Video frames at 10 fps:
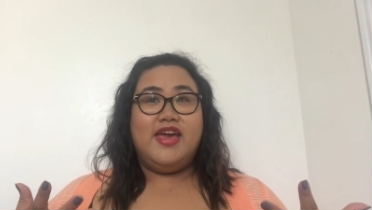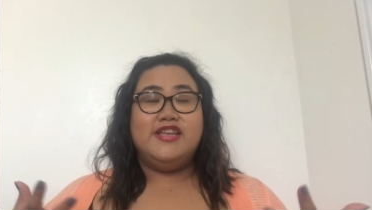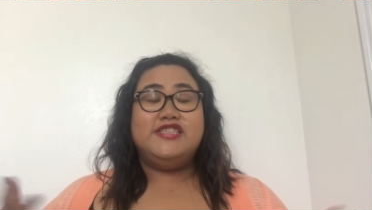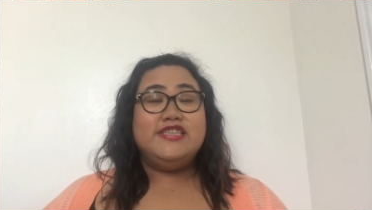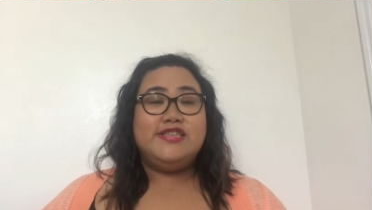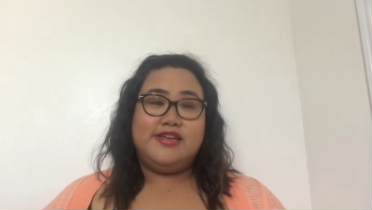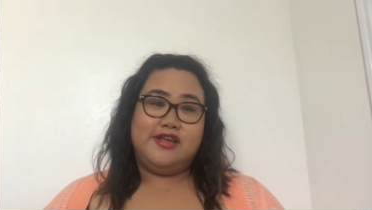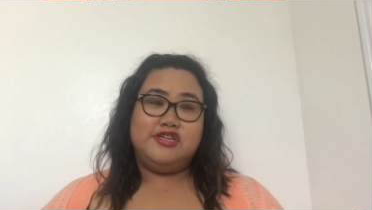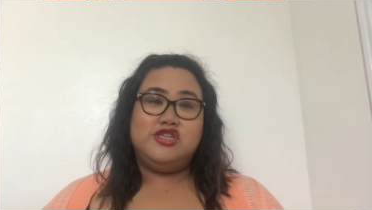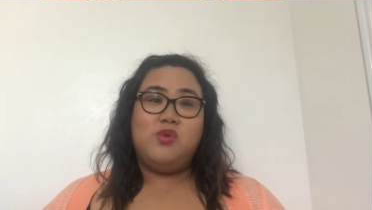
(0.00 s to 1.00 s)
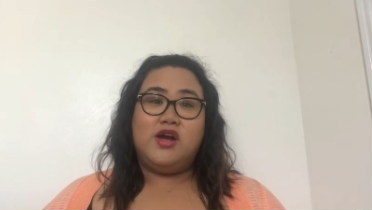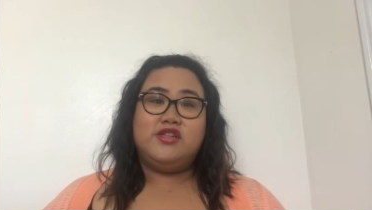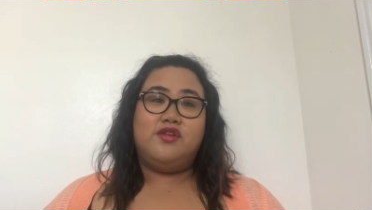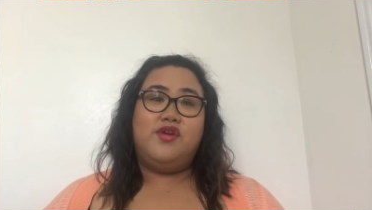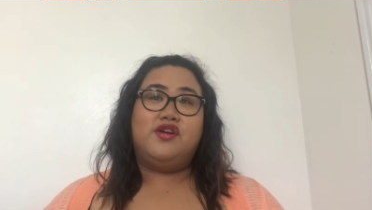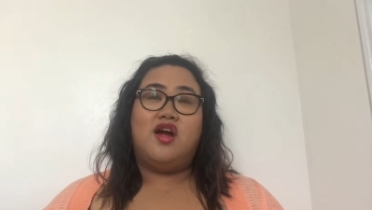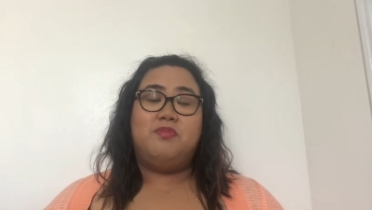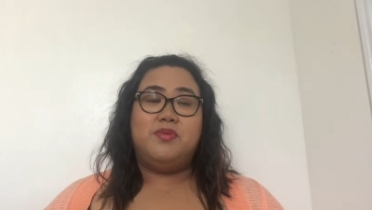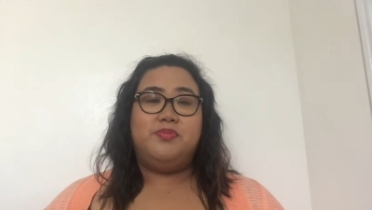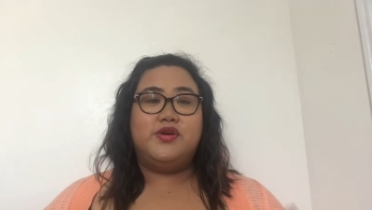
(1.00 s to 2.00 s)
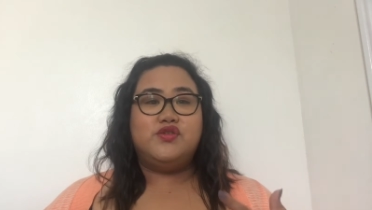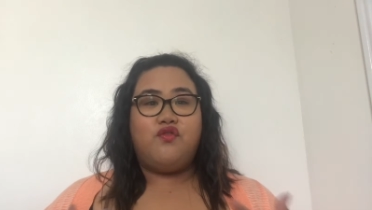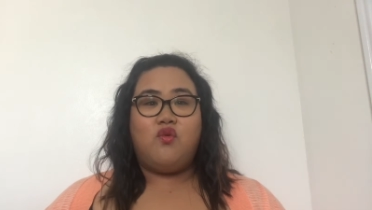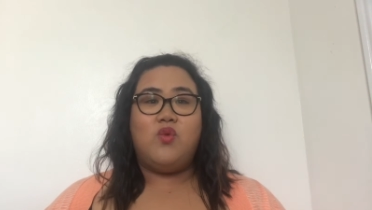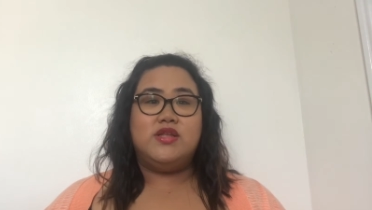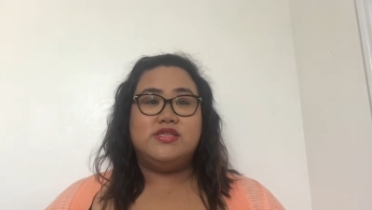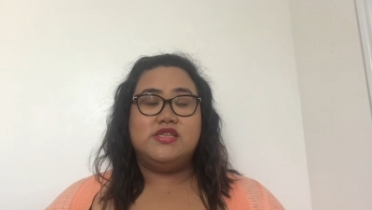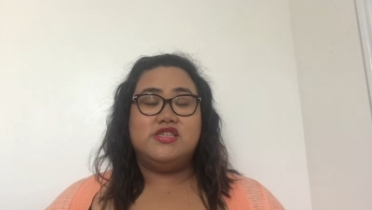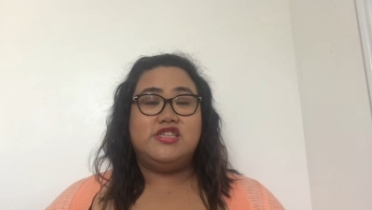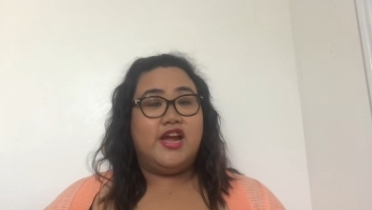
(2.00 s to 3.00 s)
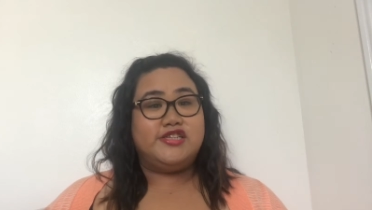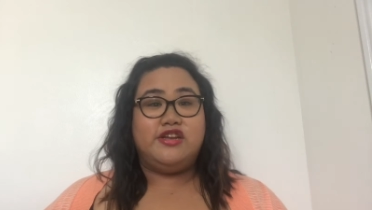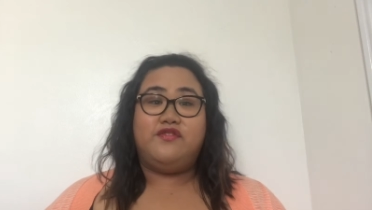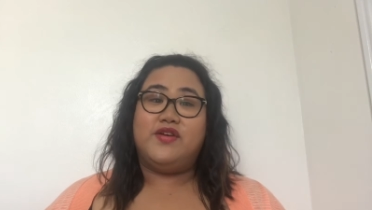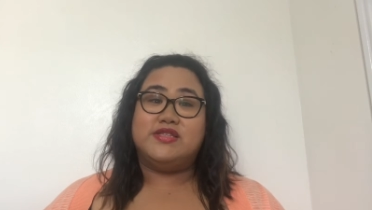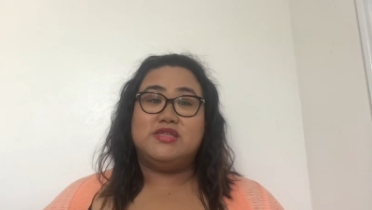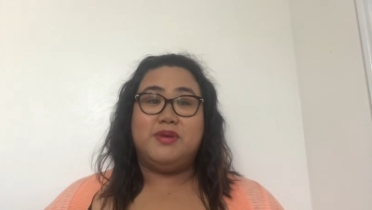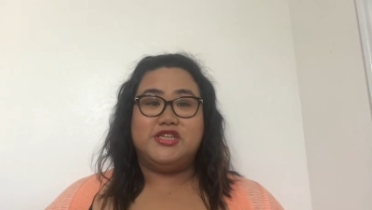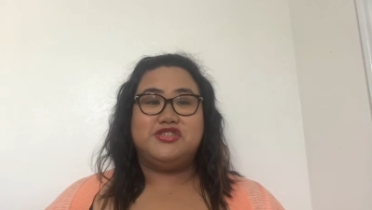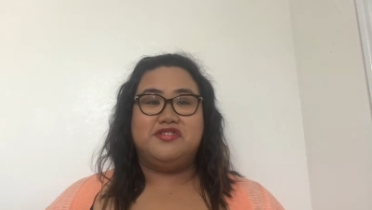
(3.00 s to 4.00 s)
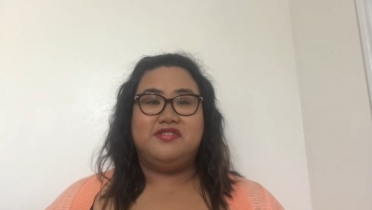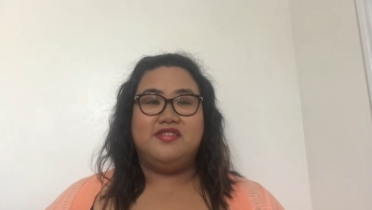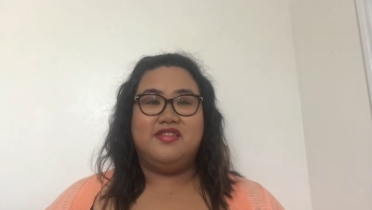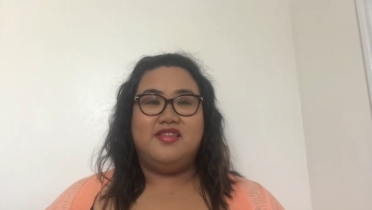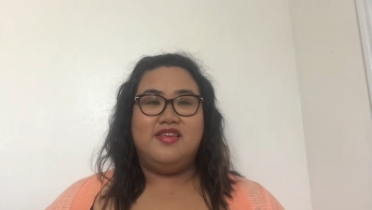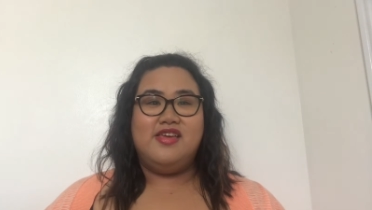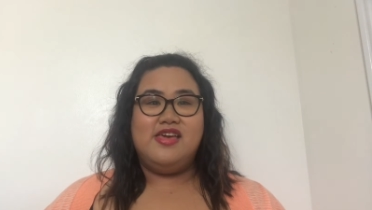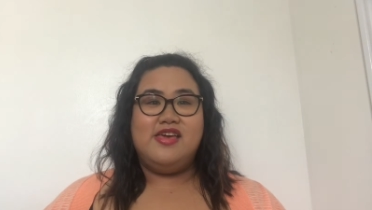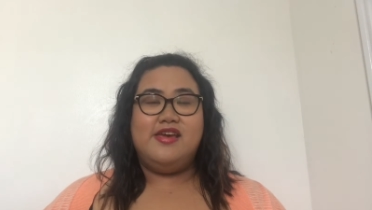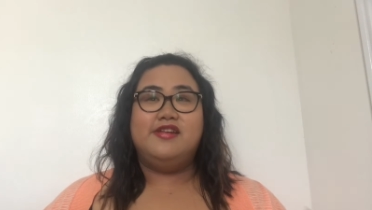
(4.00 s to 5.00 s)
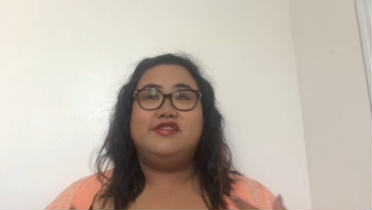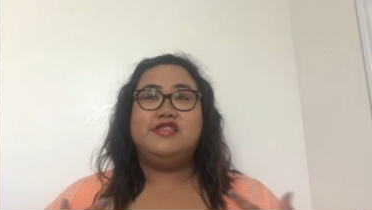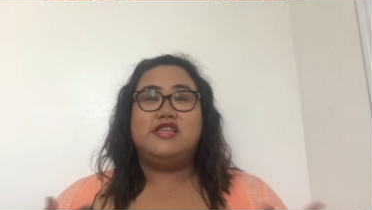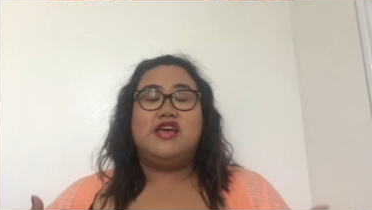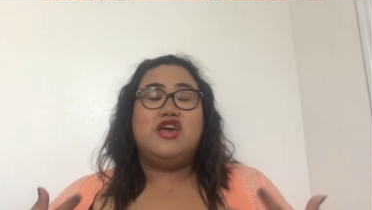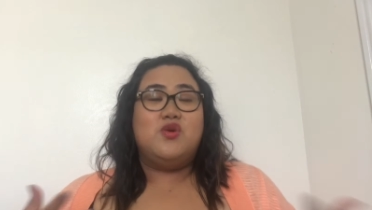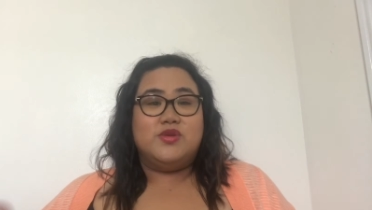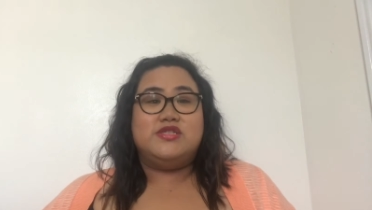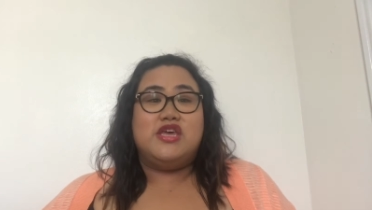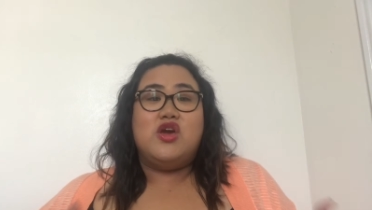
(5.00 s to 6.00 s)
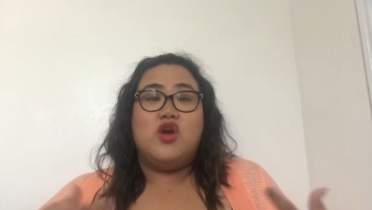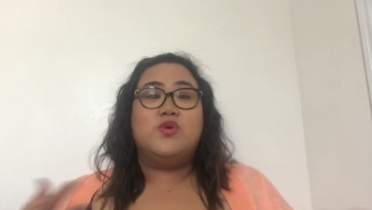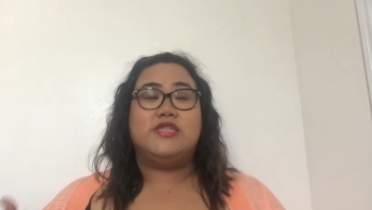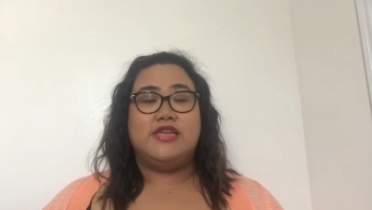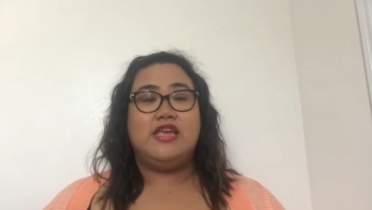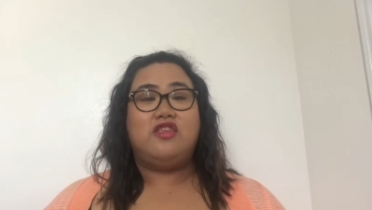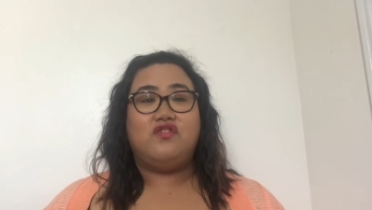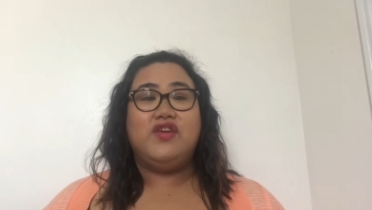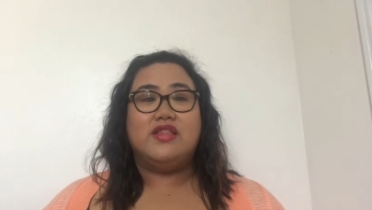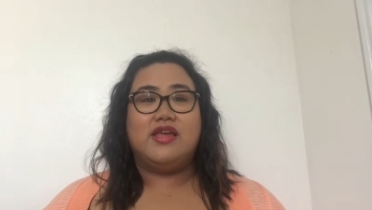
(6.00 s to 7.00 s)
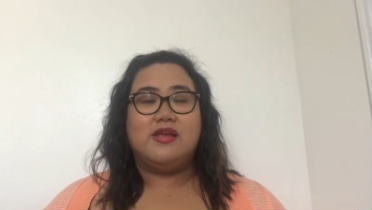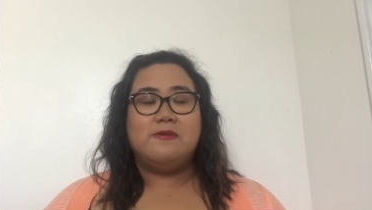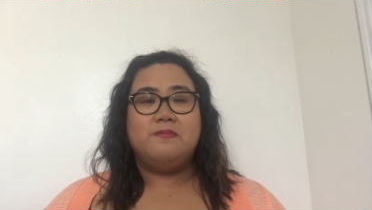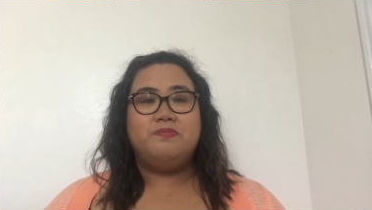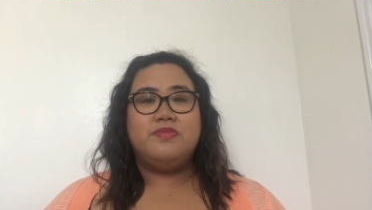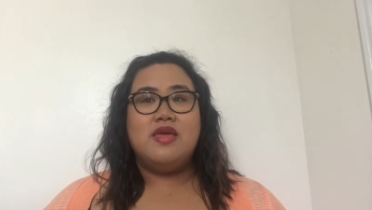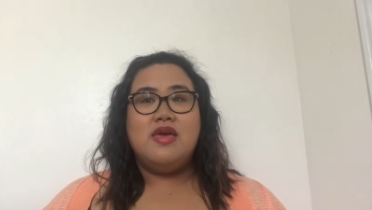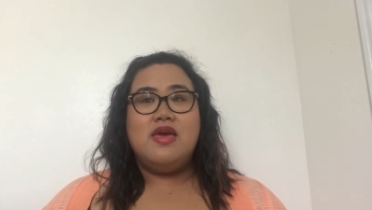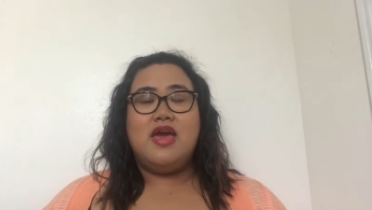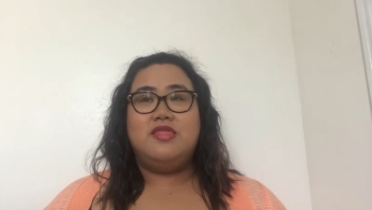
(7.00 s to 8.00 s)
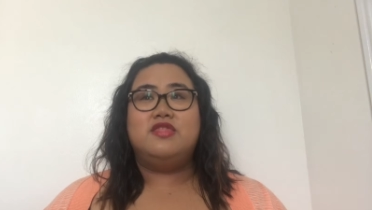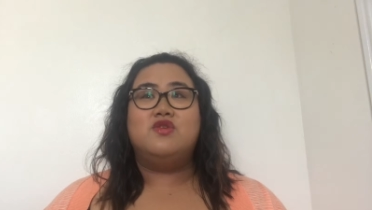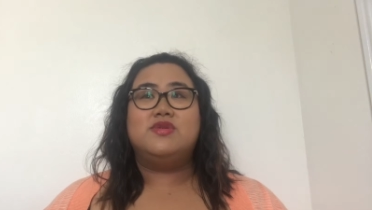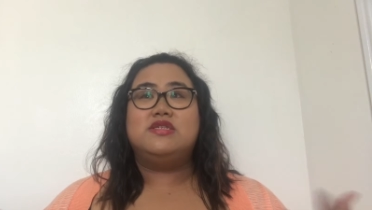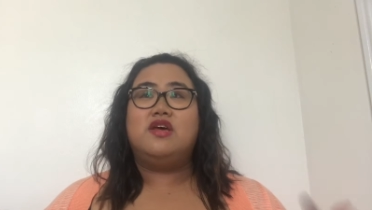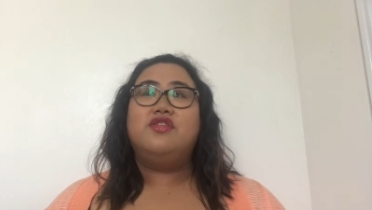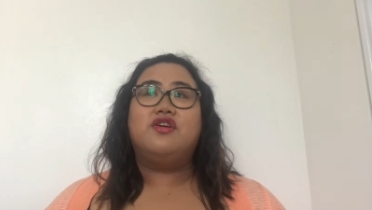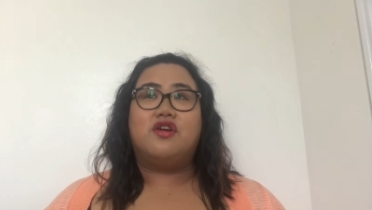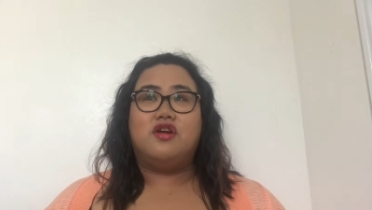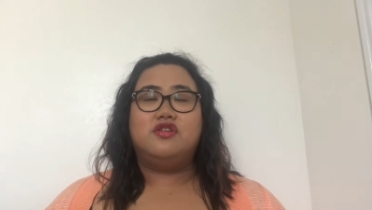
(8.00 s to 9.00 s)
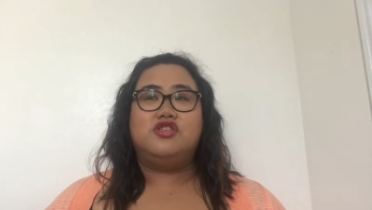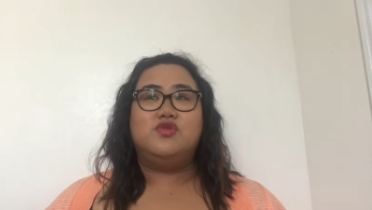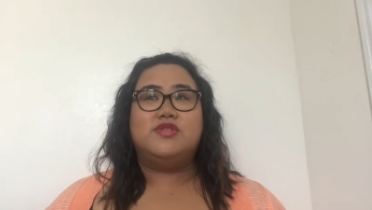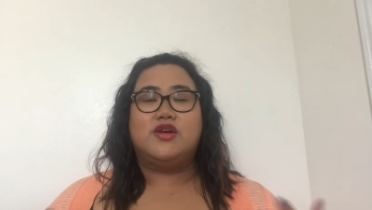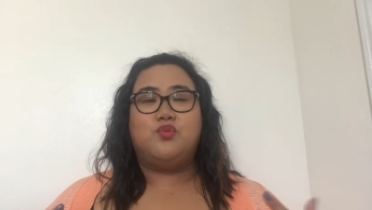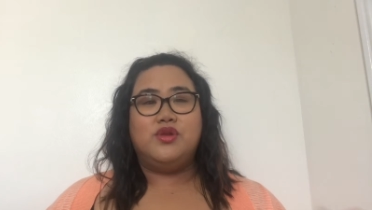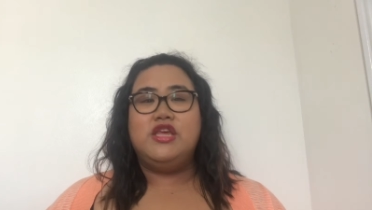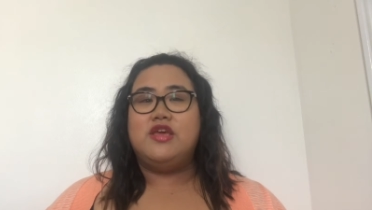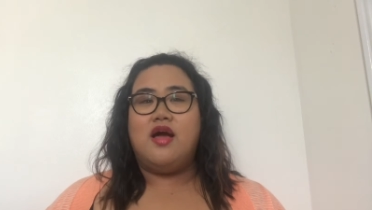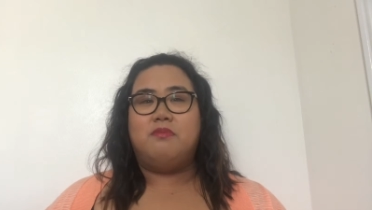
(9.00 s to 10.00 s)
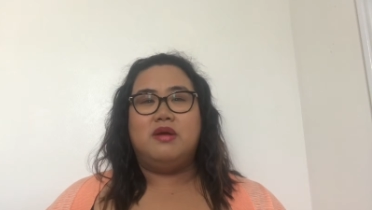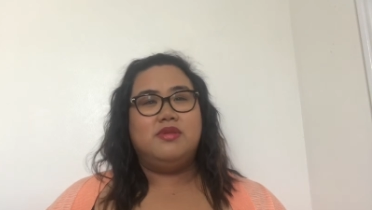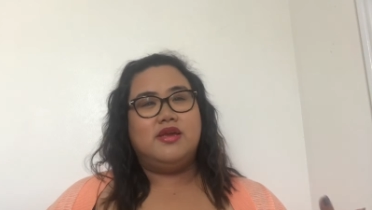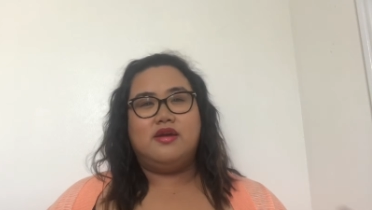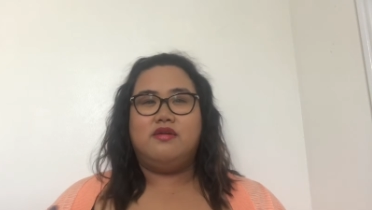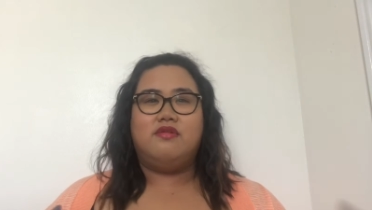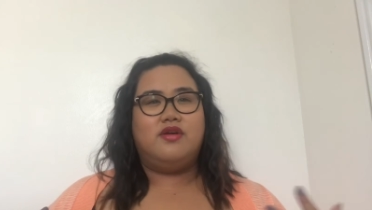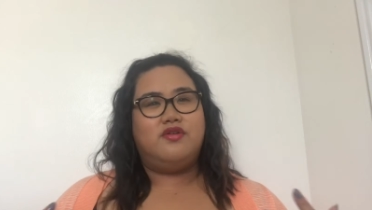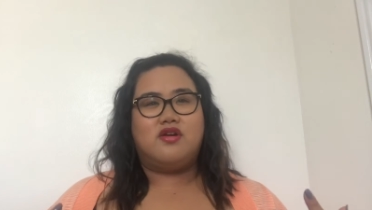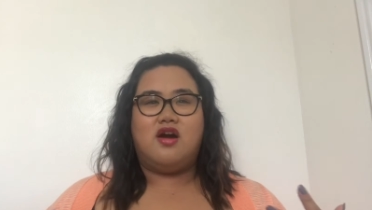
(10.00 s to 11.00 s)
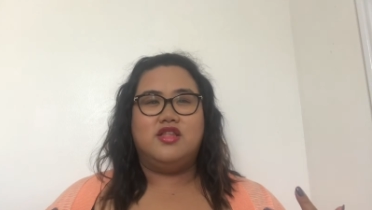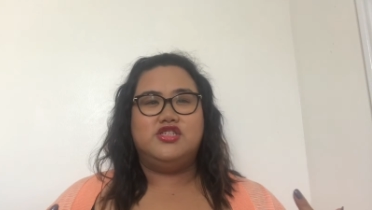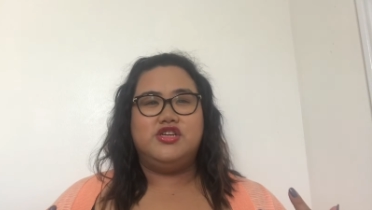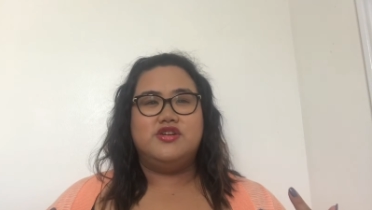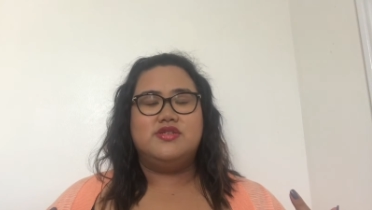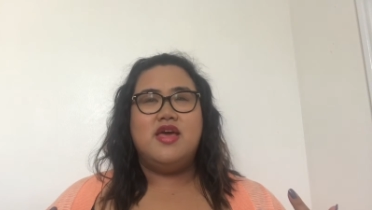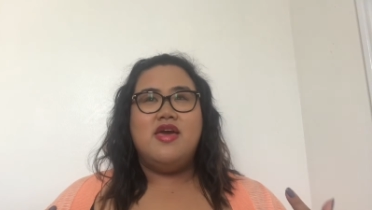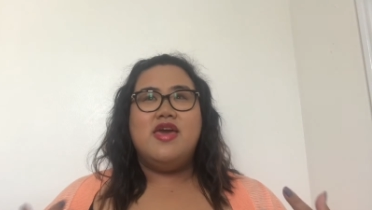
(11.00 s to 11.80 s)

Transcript: And she did it. She walked down the red carpet because for once she actually felt special. And she said that it was it, it was a nice feeling. And then there was another girl. She was like really young, probably like around her college years.